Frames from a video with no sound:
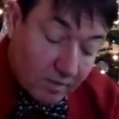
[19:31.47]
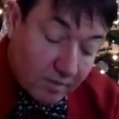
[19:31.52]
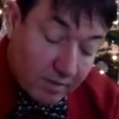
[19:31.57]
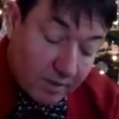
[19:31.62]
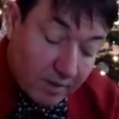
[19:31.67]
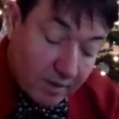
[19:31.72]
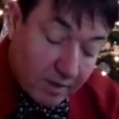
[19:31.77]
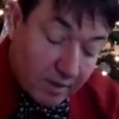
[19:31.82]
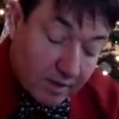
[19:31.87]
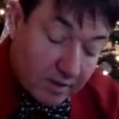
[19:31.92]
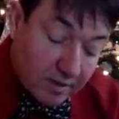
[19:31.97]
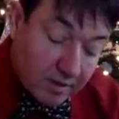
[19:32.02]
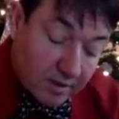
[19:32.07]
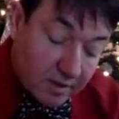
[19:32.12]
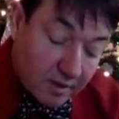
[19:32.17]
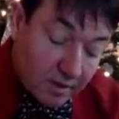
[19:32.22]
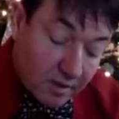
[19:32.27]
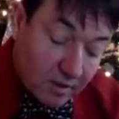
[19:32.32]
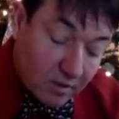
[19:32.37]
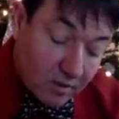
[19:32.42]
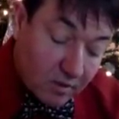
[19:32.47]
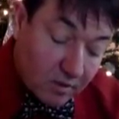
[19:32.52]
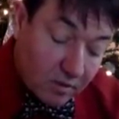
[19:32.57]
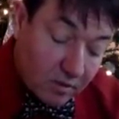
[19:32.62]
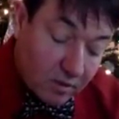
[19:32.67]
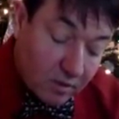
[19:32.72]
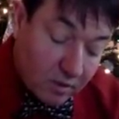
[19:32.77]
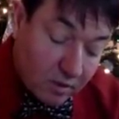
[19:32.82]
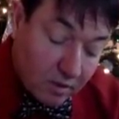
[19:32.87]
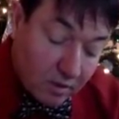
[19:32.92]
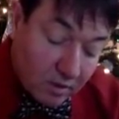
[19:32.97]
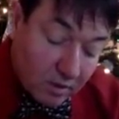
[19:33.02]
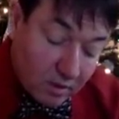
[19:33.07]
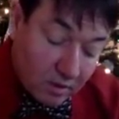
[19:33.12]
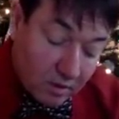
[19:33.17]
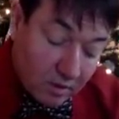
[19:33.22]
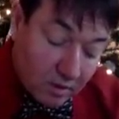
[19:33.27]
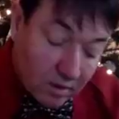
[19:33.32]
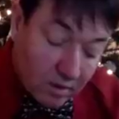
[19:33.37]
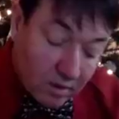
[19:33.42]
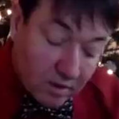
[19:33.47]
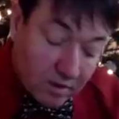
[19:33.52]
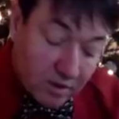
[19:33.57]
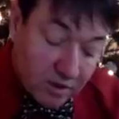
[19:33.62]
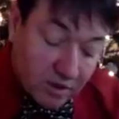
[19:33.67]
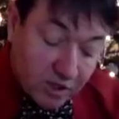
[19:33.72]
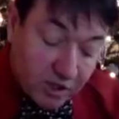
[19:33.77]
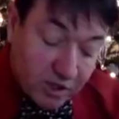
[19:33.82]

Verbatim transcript: but also to